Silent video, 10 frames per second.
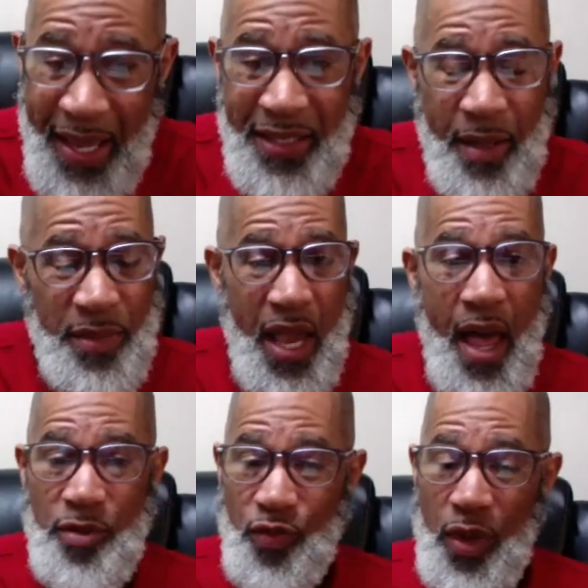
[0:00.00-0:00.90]
Some
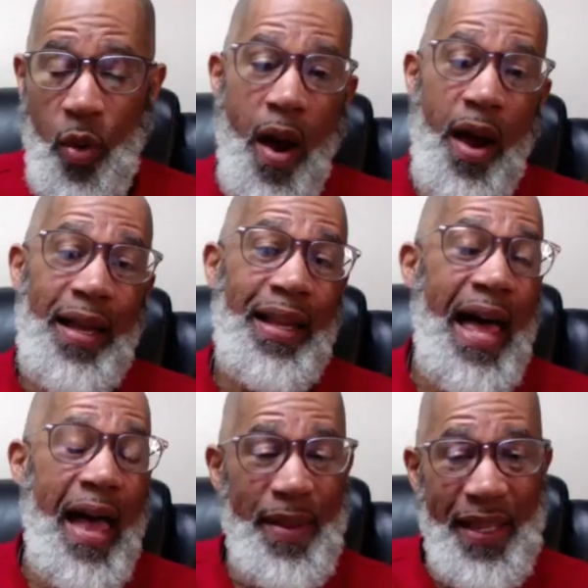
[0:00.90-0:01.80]
jobs require
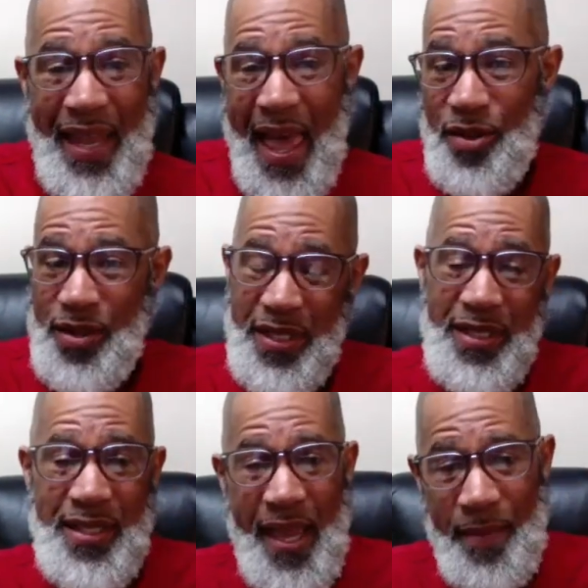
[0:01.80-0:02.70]
climbing ladders and
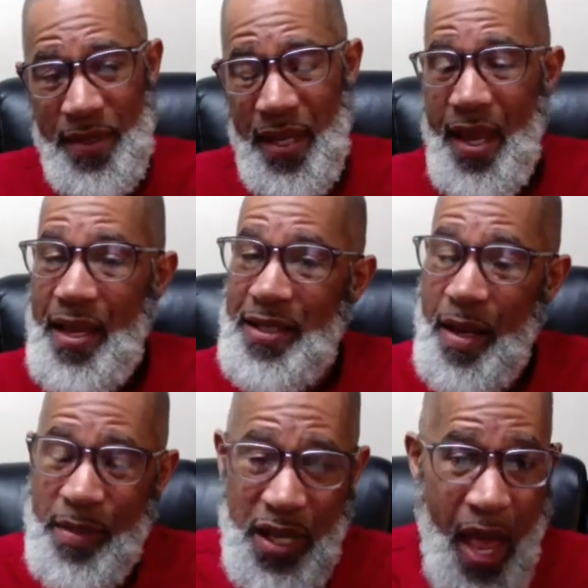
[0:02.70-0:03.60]
steps.
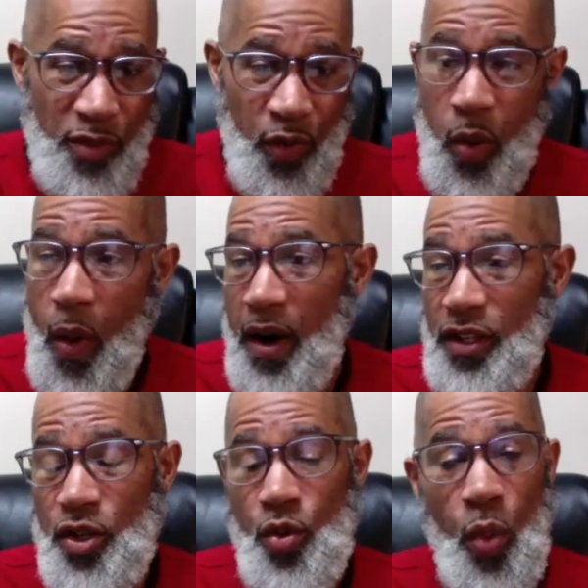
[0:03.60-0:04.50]
Some jobs
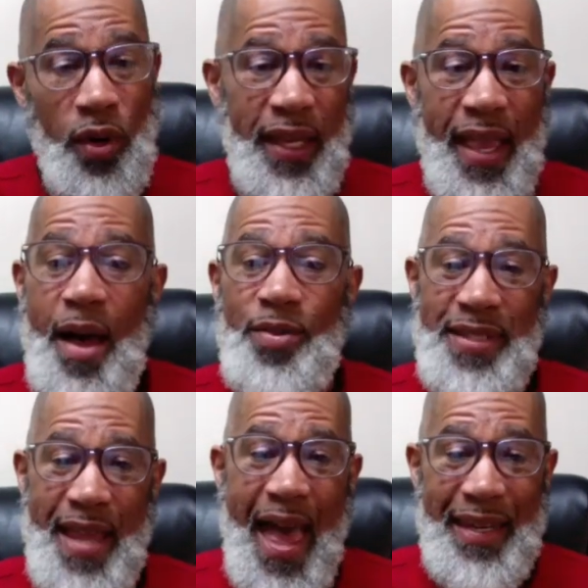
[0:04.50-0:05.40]
requiring you working
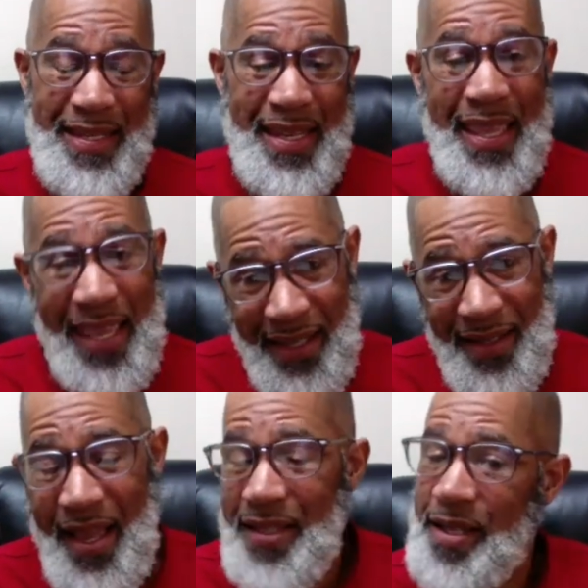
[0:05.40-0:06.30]
outside in the
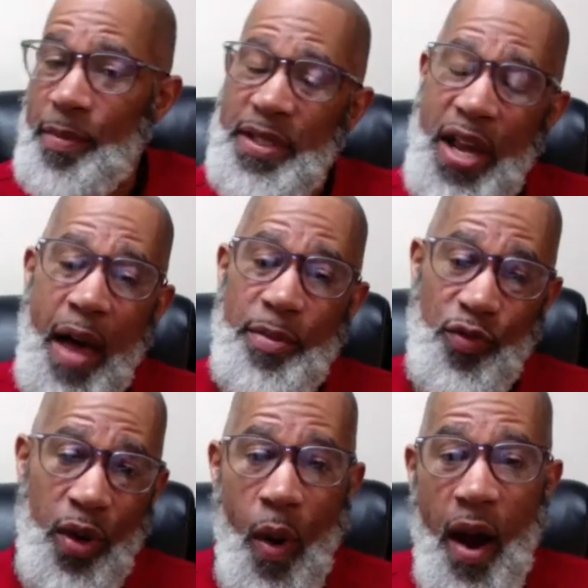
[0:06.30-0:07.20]
heat. Some
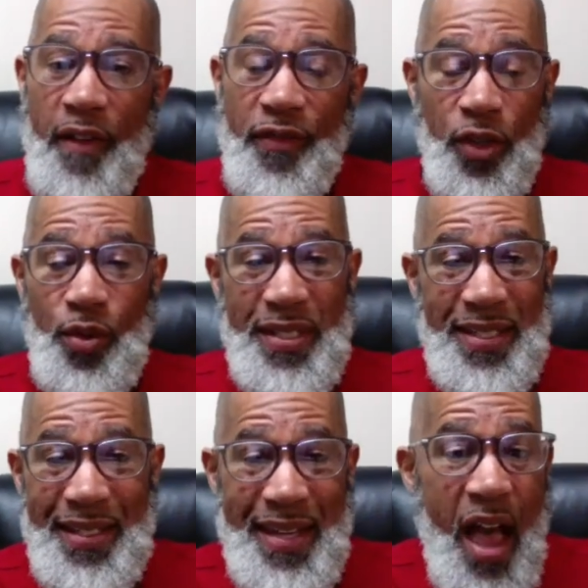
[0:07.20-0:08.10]
jobs require for you to
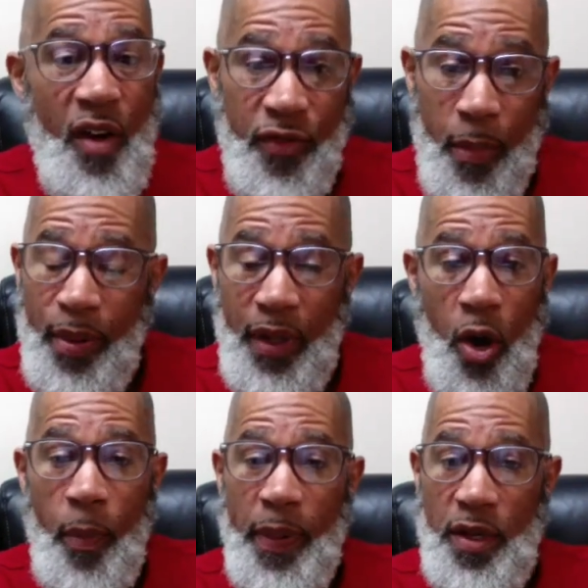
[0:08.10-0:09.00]
sit down for
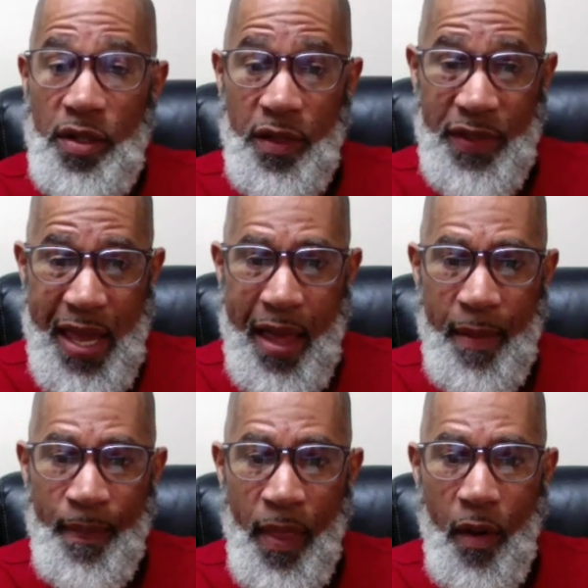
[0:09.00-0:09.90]
prolonged periods of time.
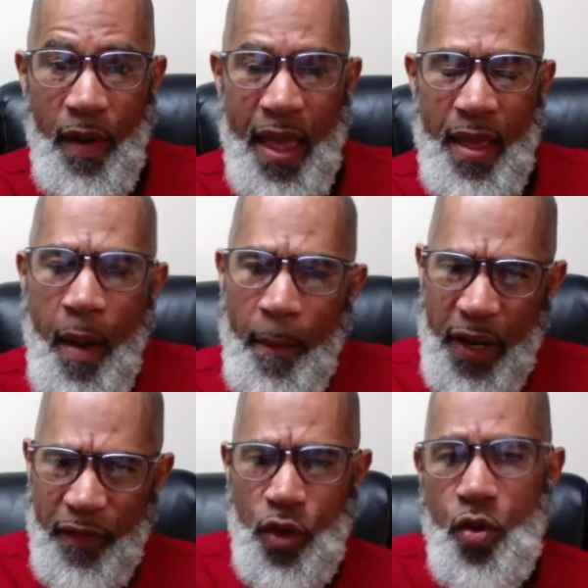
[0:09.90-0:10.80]
All right.
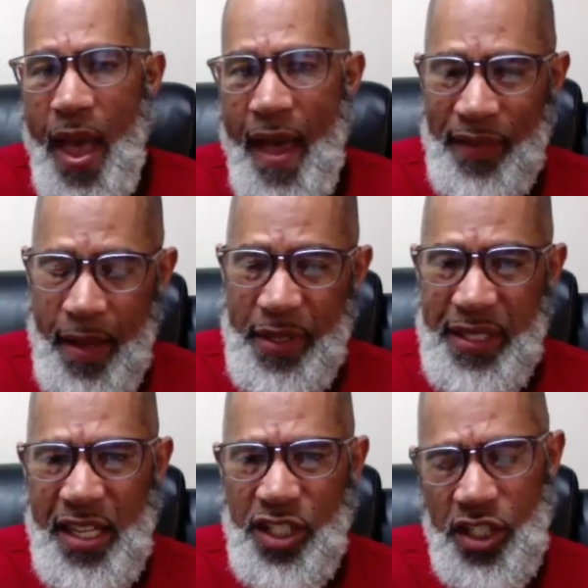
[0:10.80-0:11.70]
But if you have
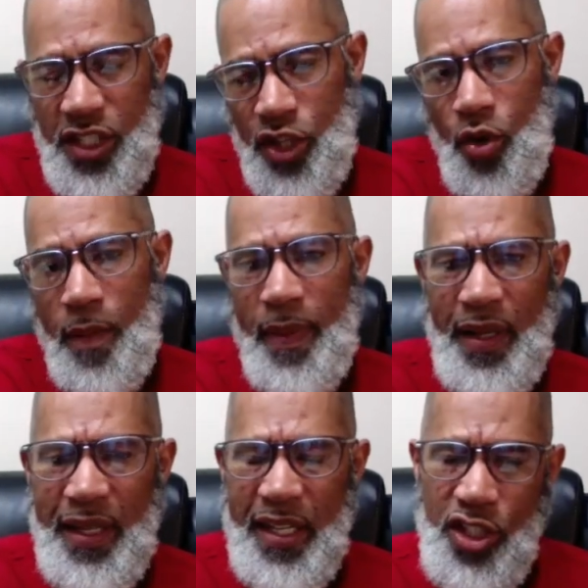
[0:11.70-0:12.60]
limitations in your
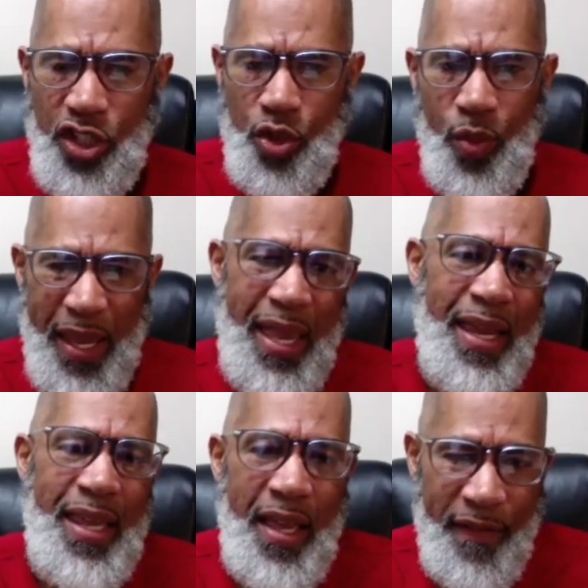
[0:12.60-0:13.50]
ability to do
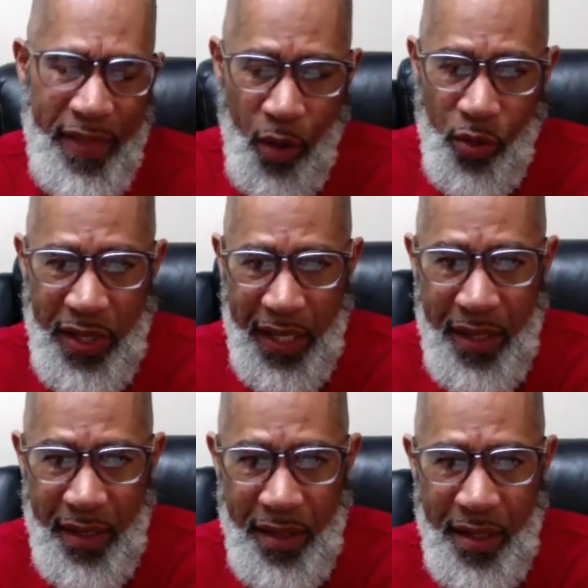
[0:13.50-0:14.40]
any of those
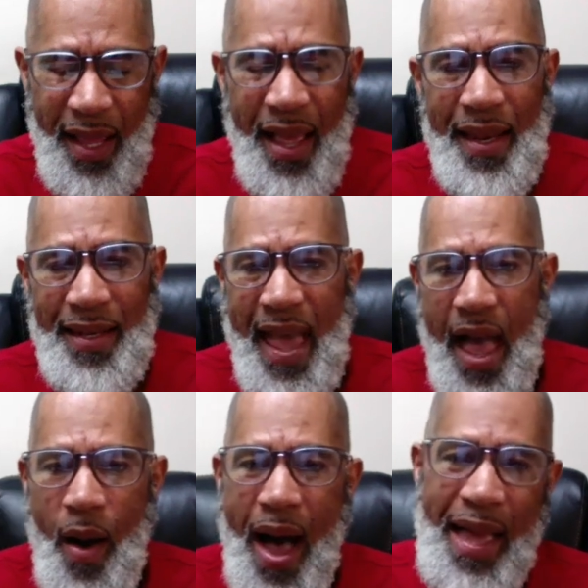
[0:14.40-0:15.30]
things,
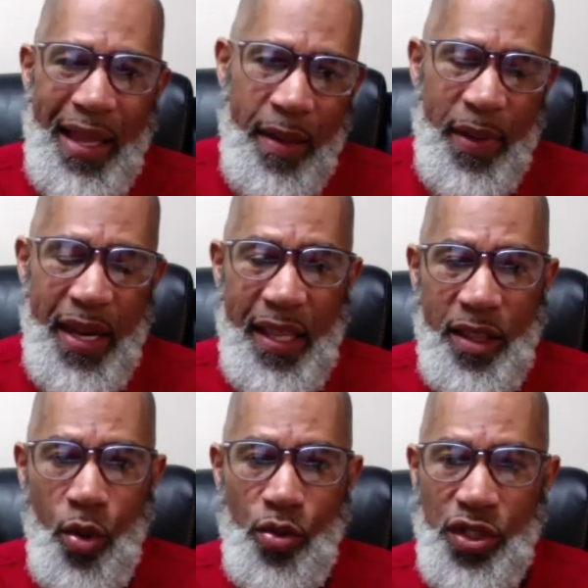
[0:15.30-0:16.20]
now I
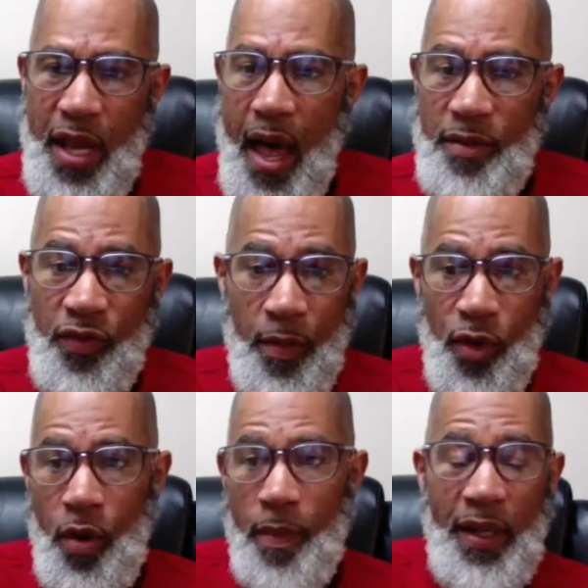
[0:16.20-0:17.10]
eliminate those jobs from
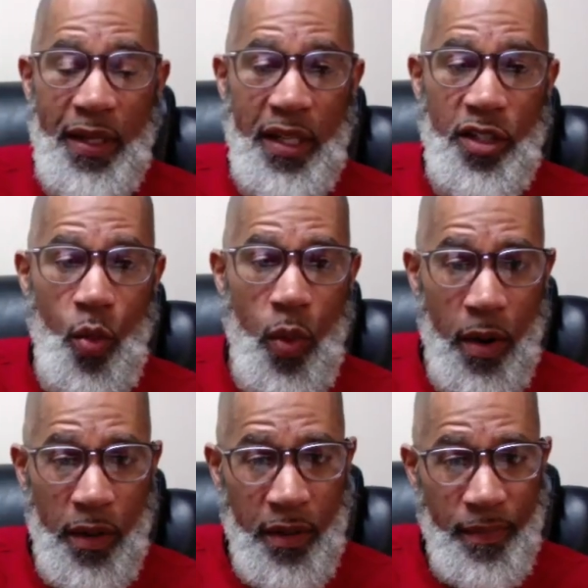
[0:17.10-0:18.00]
your ability to
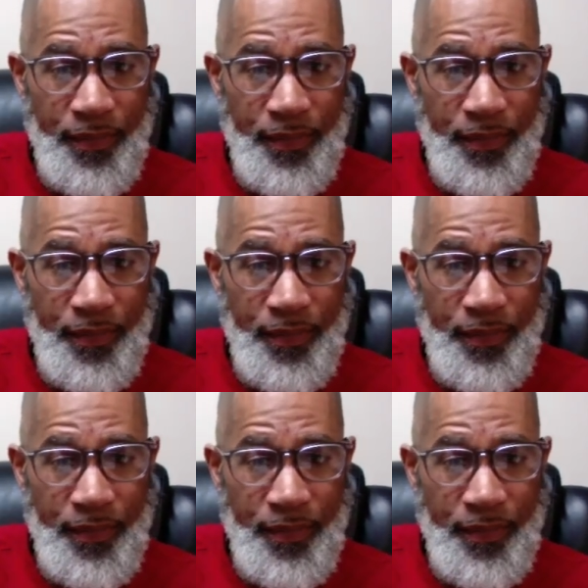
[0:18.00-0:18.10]
work.